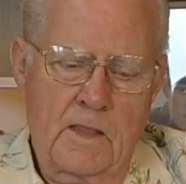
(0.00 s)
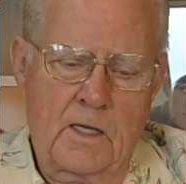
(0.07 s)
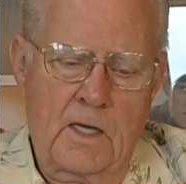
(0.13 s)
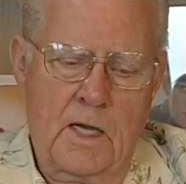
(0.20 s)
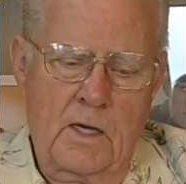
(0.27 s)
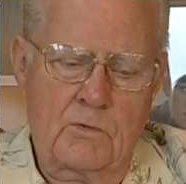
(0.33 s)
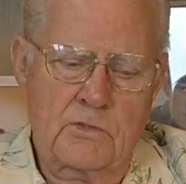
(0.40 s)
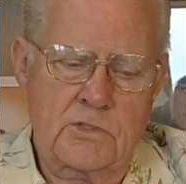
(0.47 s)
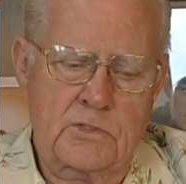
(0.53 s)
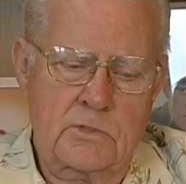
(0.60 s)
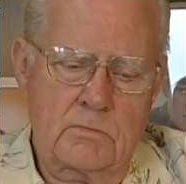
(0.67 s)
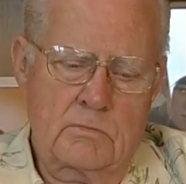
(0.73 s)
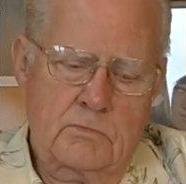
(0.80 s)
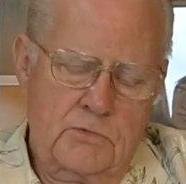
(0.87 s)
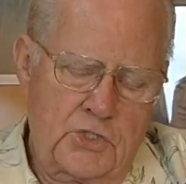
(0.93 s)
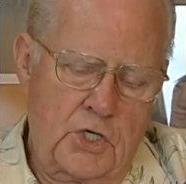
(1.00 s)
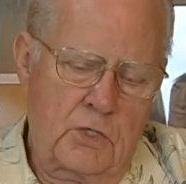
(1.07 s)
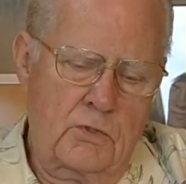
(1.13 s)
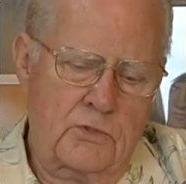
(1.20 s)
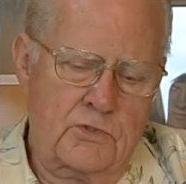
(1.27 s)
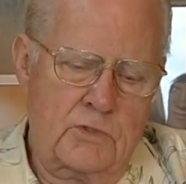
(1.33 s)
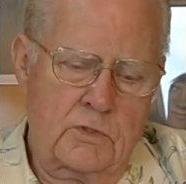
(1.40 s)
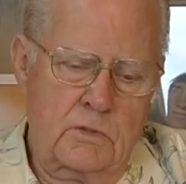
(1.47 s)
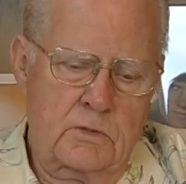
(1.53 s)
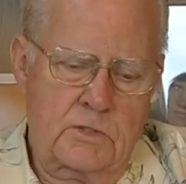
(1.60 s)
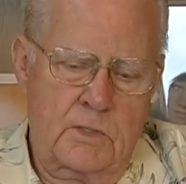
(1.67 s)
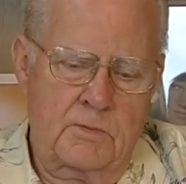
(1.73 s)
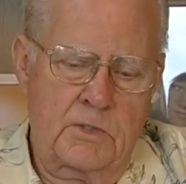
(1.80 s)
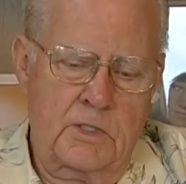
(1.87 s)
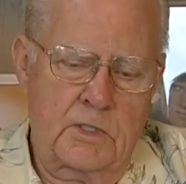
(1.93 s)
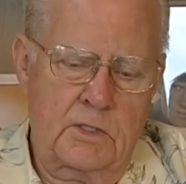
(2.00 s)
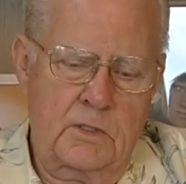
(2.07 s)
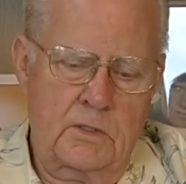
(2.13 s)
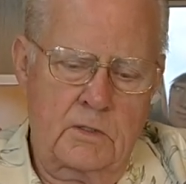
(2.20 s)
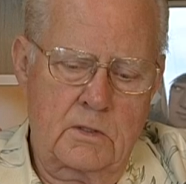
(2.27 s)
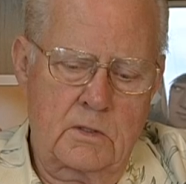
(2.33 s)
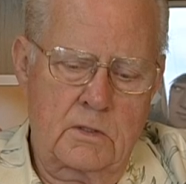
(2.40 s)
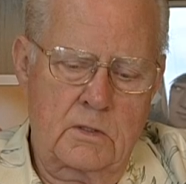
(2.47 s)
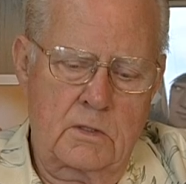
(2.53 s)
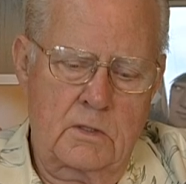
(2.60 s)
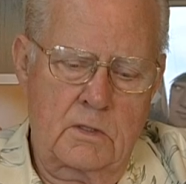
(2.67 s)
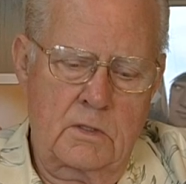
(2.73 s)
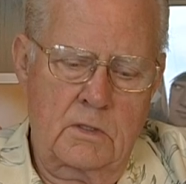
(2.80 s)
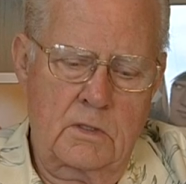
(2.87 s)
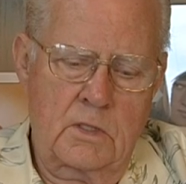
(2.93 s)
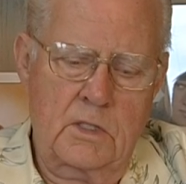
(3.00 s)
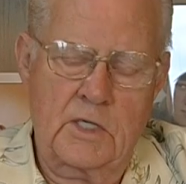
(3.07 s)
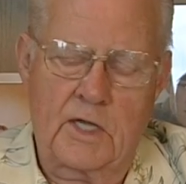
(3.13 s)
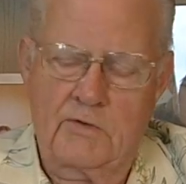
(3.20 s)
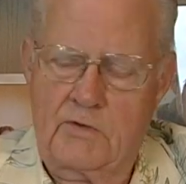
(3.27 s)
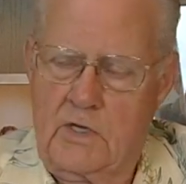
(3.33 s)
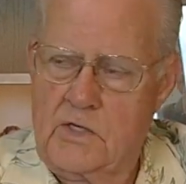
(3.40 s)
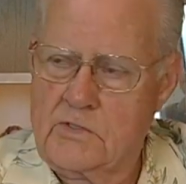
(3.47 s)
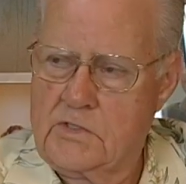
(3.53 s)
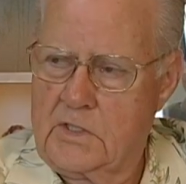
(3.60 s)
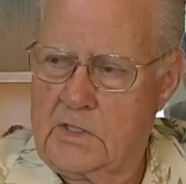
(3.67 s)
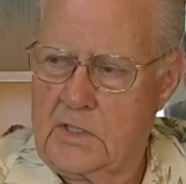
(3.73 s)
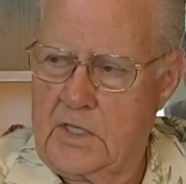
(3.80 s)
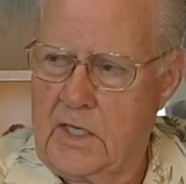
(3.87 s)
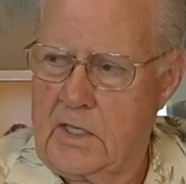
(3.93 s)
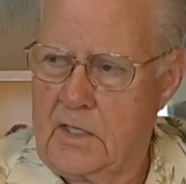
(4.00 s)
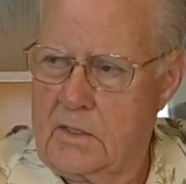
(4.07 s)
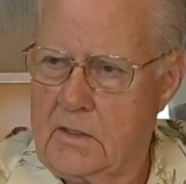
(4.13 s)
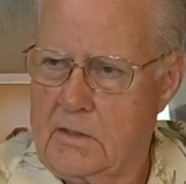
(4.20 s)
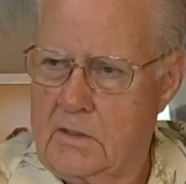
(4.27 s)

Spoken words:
I was chosen to be an aviation cadet.